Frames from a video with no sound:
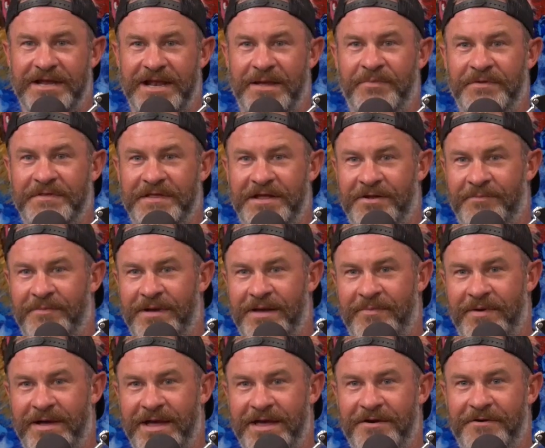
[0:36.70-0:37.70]
Can I put that on my
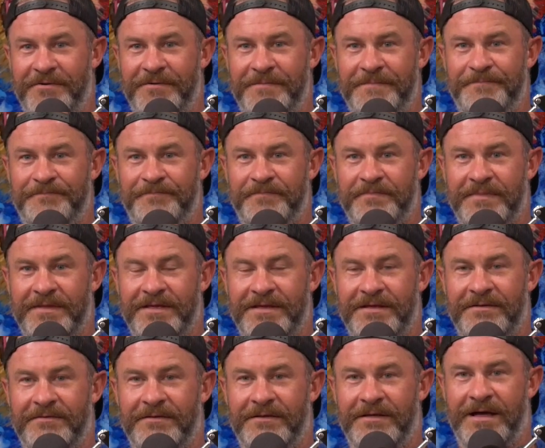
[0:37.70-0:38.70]
bio?
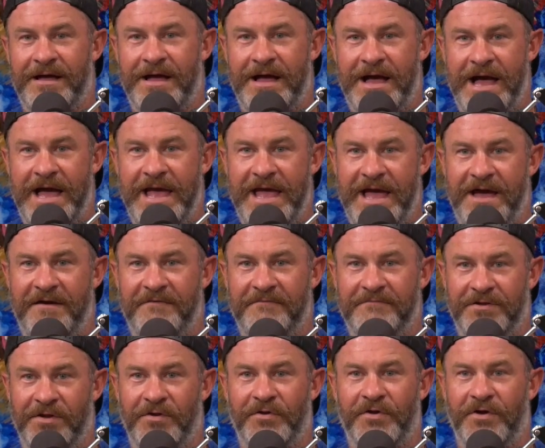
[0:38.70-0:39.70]
I have
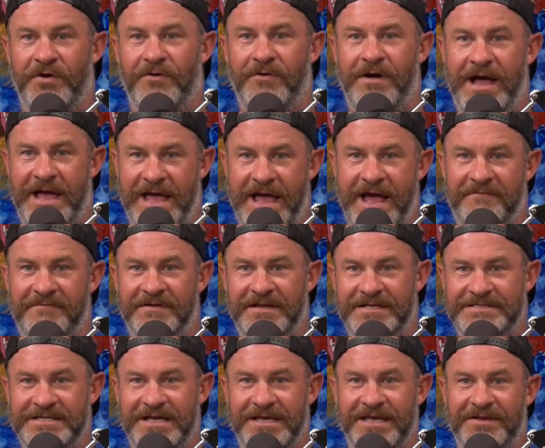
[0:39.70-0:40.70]
no, no, no. I have an
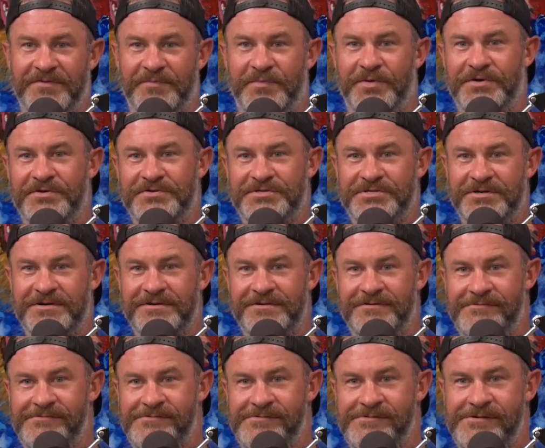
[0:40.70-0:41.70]
executive producer.
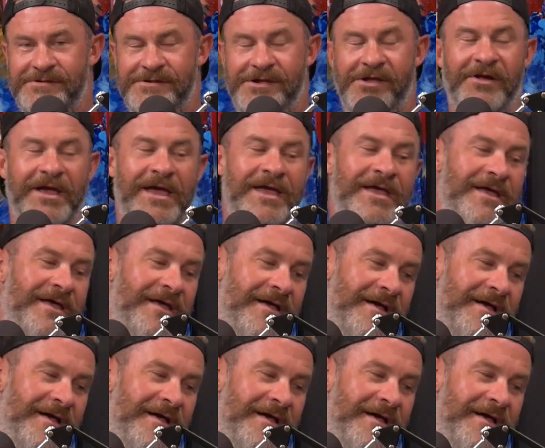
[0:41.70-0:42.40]
Yes. Okay.